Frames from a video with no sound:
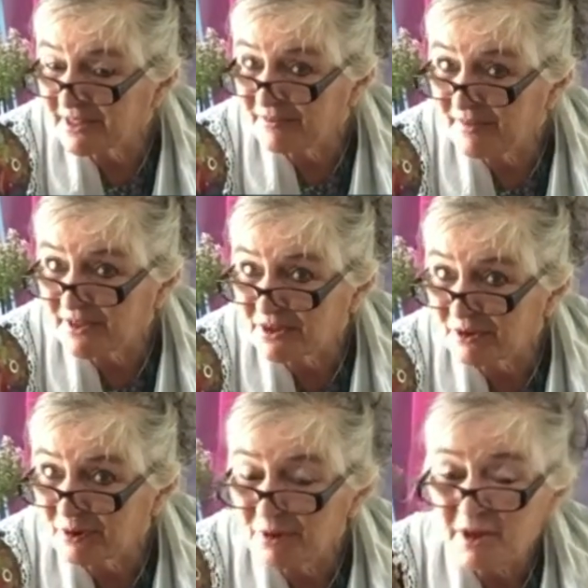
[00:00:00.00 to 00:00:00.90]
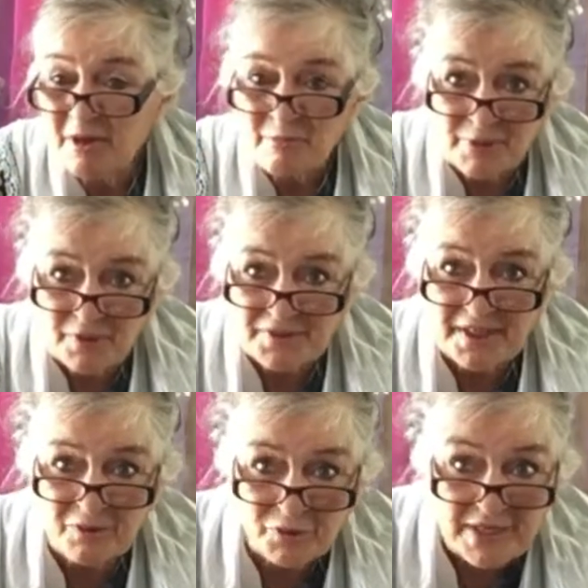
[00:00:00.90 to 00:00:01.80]
in conventional
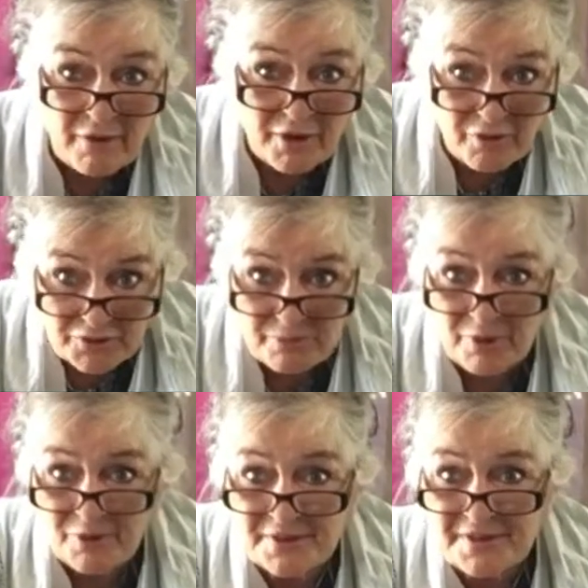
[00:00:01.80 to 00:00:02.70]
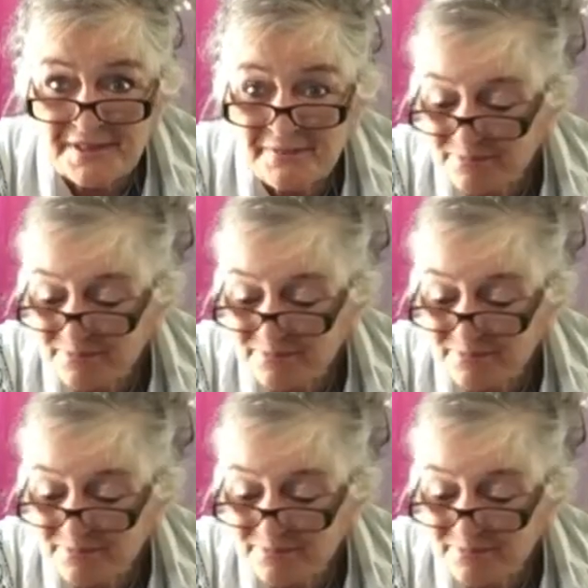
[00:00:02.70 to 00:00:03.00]
plastic or terracotta pots.